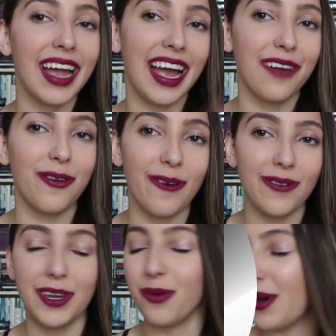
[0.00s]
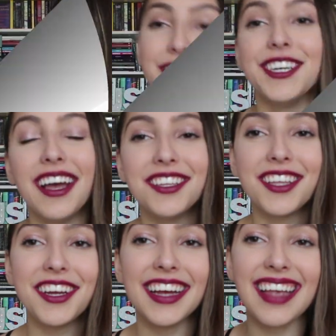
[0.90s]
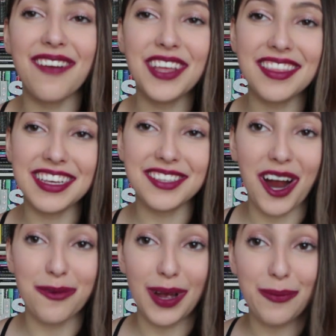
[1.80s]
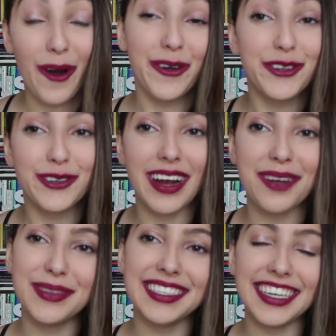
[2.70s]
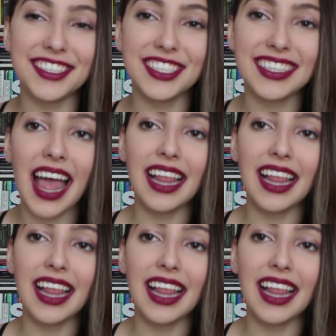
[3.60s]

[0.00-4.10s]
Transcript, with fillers: I have a whole video about it. So there you guys have it. These are my poetry recommendations.